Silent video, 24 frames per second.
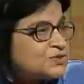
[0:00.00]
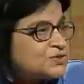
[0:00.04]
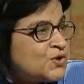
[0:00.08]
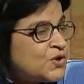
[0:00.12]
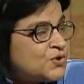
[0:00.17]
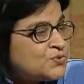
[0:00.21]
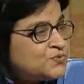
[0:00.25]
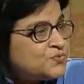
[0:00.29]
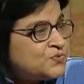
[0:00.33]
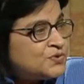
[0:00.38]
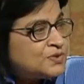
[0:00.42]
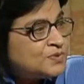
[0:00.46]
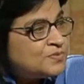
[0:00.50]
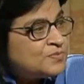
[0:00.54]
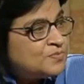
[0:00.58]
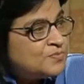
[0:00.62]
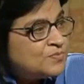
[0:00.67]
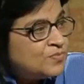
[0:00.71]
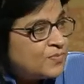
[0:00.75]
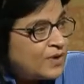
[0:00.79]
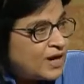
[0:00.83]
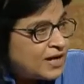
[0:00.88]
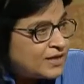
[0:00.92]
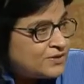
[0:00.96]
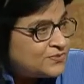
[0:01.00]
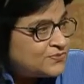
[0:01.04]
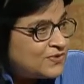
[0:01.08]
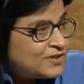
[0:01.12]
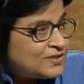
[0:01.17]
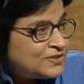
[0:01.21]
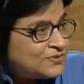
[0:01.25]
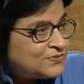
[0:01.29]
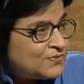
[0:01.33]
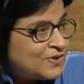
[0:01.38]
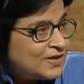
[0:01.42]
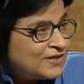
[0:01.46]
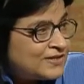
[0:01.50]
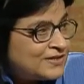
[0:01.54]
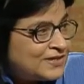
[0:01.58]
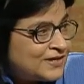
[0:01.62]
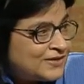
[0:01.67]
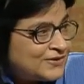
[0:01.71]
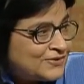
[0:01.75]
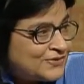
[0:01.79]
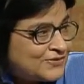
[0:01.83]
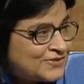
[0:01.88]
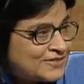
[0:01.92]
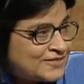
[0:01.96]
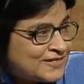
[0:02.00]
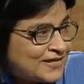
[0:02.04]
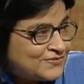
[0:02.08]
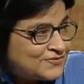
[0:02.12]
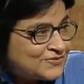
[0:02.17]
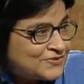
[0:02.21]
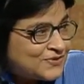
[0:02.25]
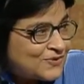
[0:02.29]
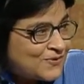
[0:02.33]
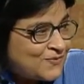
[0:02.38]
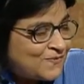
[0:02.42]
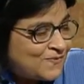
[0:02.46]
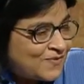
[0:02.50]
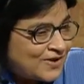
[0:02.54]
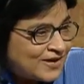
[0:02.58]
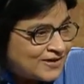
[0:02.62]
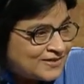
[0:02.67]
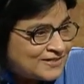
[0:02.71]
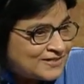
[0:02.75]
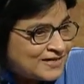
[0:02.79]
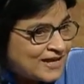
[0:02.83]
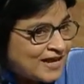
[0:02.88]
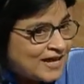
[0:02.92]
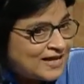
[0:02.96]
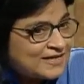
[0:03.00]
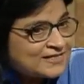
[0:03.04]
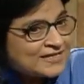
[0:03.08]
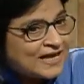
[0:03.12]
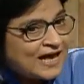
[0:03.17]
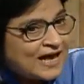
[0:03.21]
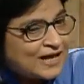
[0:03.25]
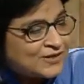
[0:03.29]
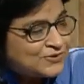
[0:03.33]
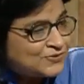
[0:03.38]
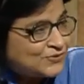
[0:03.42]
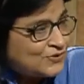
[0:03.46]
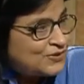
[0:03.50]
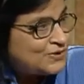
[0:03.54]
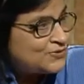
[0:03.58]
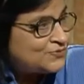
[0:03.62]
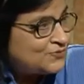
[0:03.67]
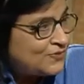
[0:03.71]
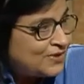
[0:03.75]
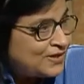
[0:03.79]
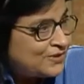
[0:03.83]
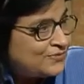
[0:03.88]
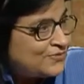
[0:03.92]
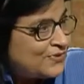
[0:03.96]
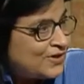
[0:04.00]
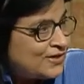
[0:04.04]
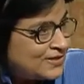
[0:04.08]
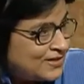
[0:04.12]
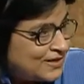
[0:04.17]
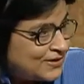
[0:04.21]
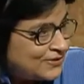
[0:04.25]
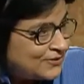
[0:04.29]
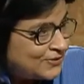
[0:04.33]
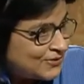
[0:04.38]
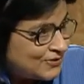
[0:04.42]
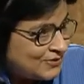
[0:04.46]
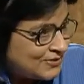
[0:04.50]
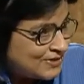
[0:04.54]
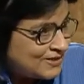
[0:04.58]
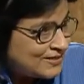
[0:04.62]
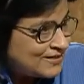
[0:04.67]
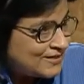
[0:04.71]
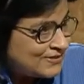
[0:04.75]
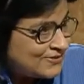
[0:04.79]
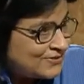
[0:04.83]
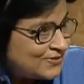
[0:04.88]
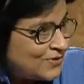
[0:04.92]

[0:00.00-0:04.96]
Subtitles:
not with my 21-year-old self so much as actual 21-year-olds, you know,